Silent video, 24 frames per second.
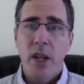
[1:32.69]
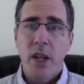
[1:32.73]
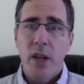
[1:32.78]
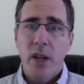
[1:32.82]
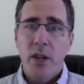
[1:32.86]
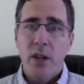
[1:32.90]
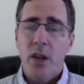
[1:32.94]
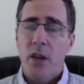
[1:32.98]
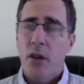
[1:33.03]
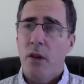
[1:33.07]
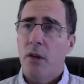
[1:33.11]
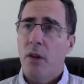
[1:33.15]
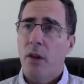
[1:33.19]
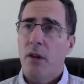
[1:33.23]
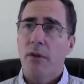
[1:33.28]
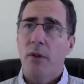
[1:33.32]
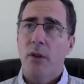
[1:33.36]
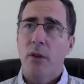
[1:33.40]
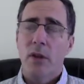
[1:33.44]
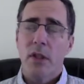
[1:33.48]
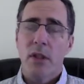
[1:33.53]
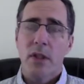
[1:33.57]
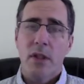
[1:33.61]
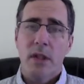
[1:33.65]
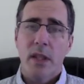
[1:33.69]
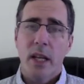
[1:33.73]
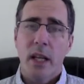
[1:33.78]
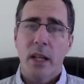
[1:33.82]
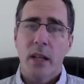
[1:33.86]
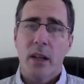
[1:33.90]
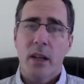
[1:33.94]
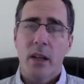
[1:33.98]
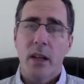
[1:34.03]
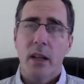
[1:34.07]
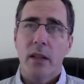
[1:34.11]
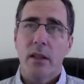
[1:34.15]
So, of course,
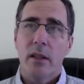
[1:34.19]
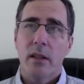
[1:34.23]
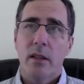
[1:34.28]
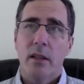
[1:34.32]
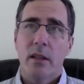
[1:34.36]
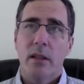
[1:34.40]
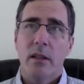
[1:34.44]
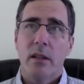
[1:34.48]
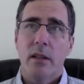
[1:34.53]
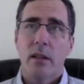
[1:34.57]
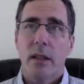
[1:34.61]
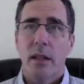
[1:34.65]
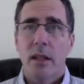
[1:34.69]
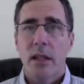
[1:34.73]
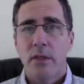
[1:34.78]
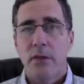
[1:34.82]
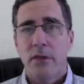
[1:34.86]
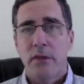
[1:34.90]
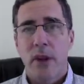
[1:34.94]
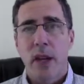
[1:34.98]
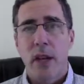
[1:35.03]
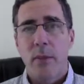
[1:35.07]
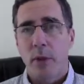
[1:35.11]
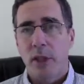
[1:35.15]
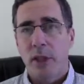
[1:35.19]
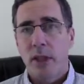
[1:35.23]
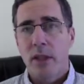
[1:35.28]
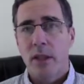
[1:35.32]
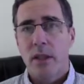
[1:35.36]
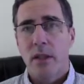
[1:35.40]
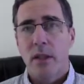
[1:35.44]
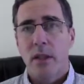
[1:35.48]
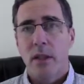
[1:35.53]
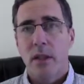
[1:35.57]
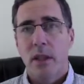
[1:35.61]
Descartes is famous,